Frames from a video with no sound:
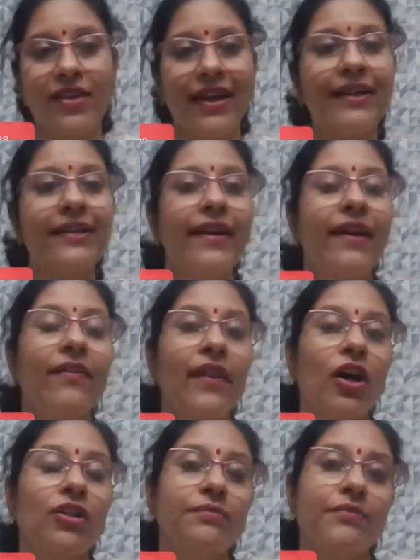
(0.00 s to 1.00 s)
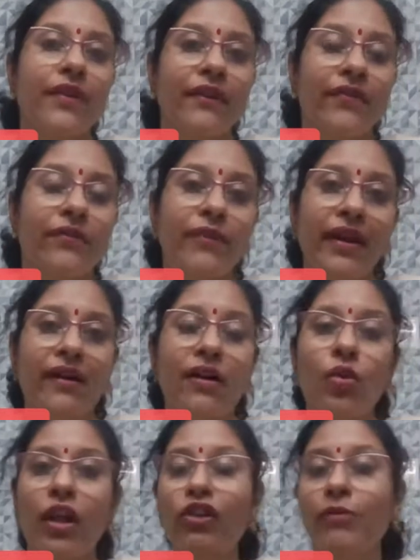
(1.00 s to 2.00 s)
Right now, there are
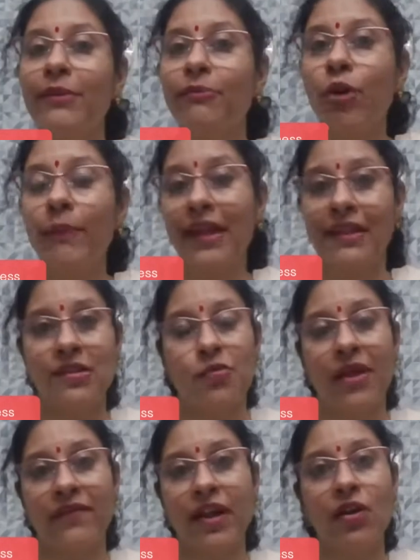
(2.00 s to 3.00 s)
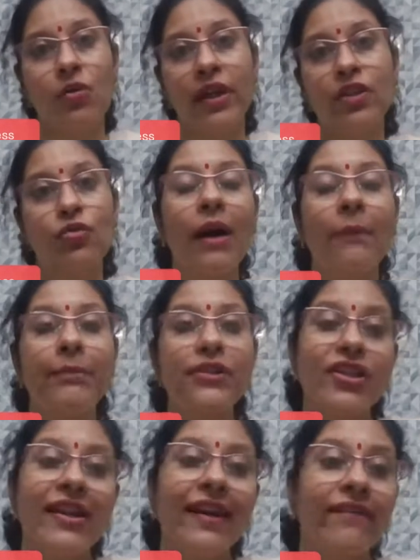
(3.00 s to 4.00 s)
going to be moments when they are going to
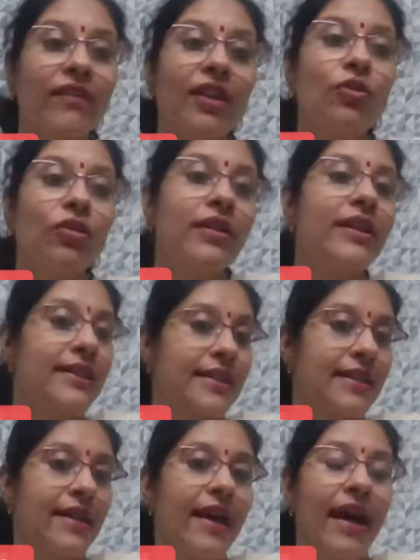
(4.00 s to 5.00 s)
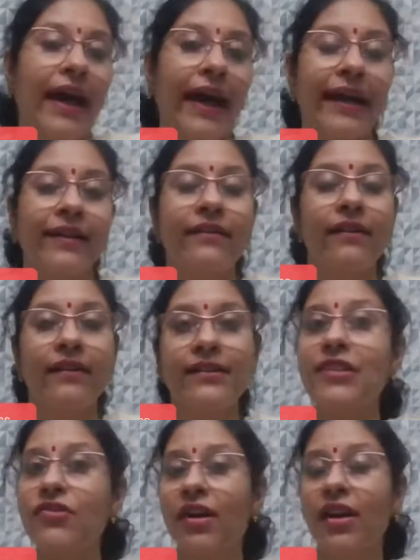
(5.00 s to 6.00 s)
appreciate the goodness and
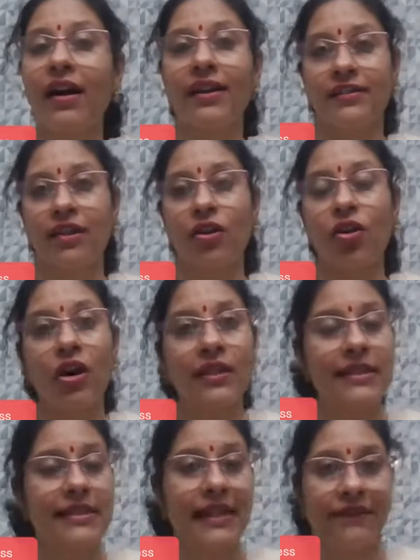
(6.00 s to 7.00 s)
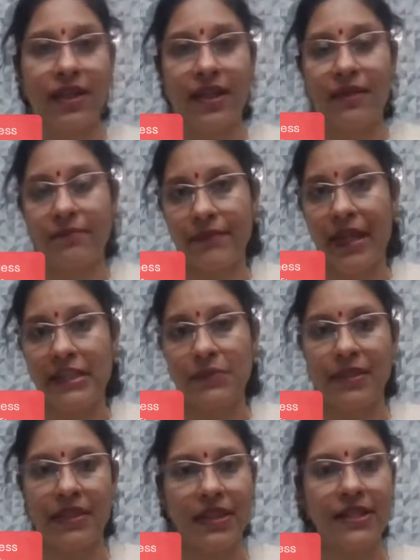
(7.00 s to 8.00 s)
disregard the cons that they
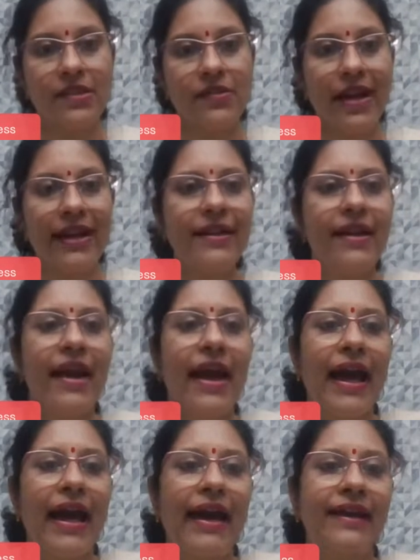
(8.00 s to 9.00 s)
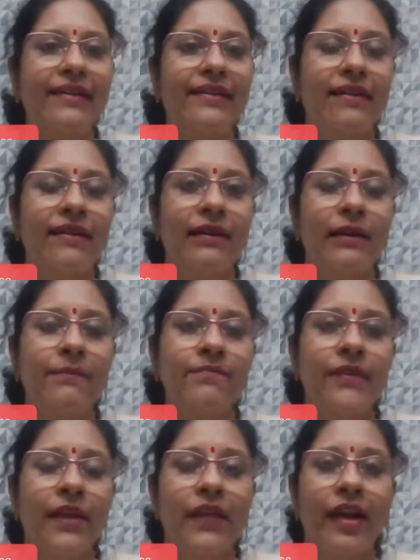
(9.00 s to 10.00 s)
experience. Right, and
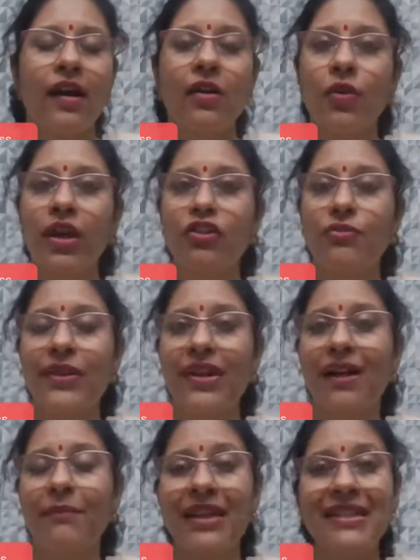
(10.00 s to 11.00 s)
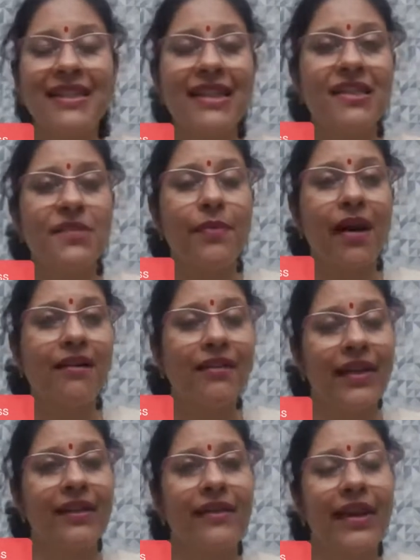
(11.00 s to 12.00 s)
there are going to be amazing
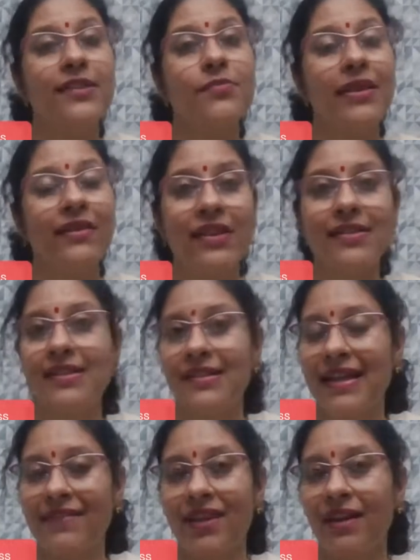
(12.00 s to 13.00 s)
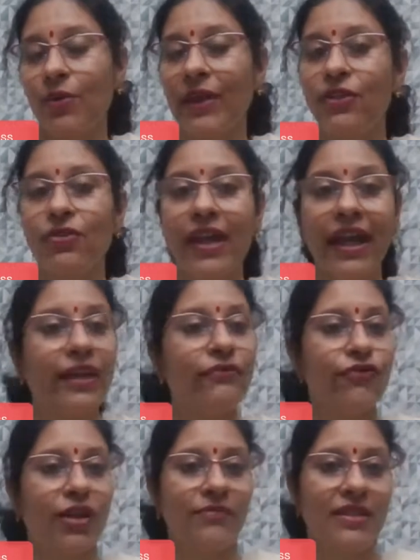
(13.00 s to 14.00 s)
sparkling experiences that they are going to gain
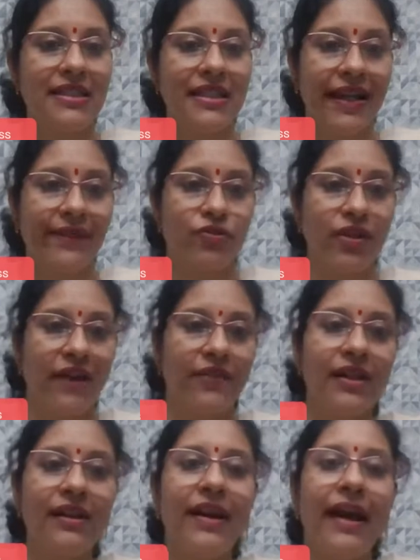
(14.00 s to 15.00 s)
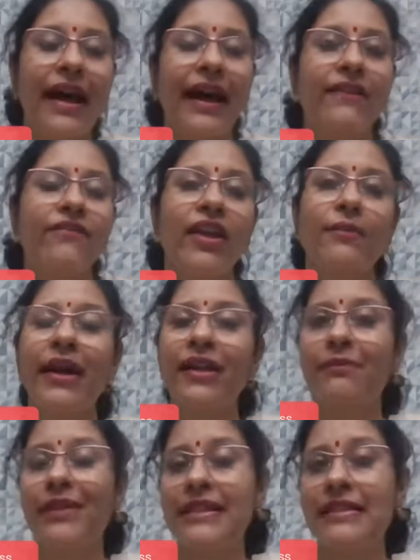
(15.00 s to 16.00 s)
from this time travel, and they
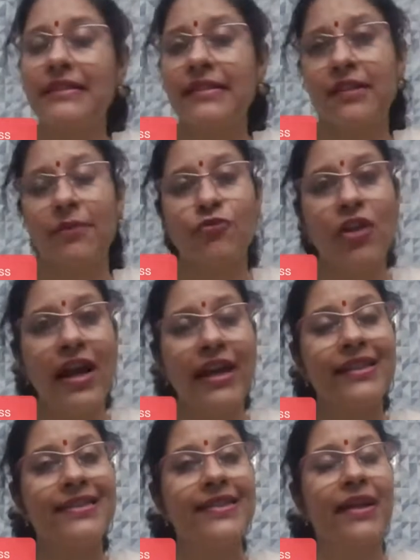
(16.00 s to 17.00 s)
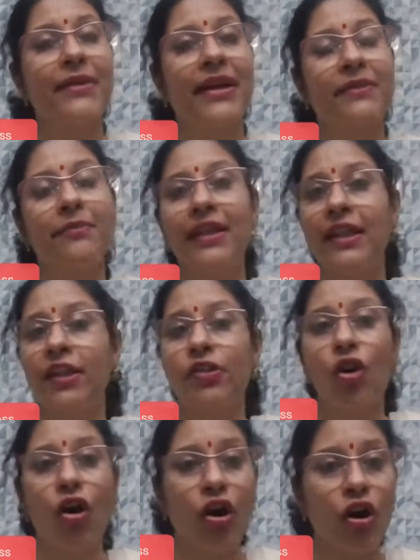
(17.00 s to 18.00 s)
might be surprised, they might be in
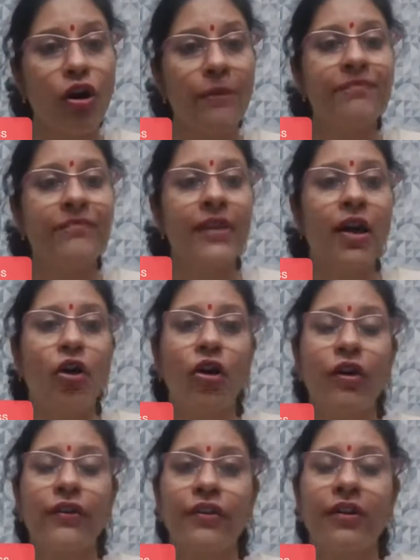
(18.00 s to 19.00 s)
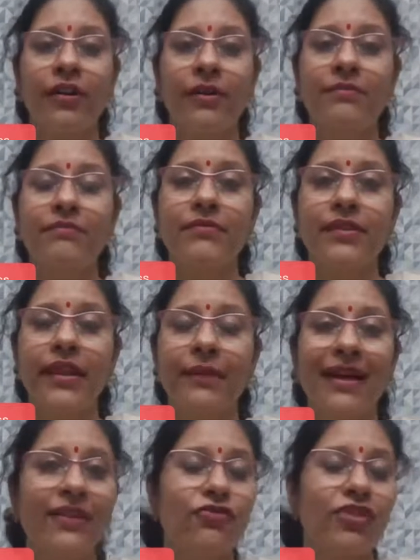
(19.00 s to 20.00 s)
awe, or they
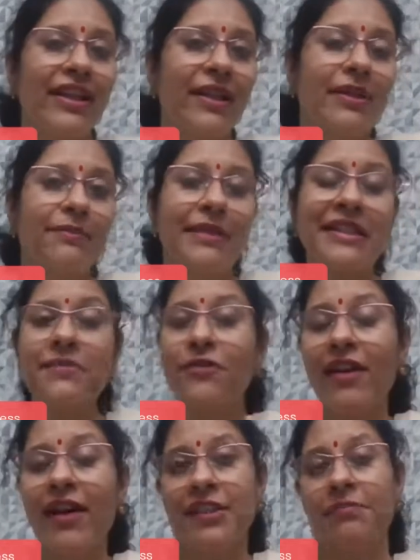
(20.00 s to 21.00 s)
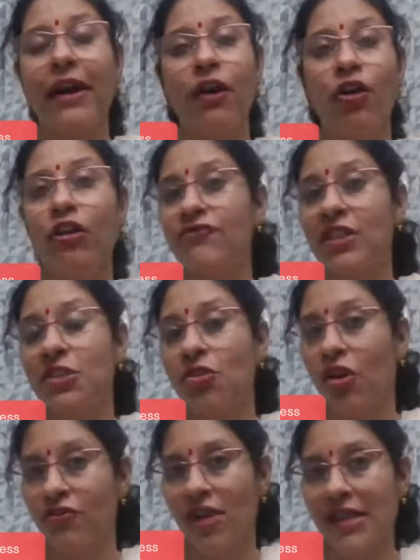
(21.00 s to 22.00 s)
might really be mesmerized by all of these
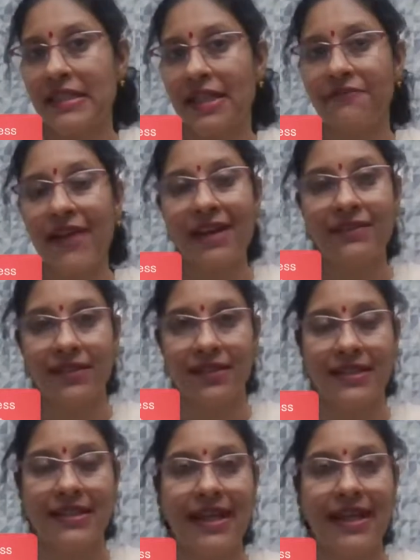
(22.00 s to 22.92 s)
contrasting factors.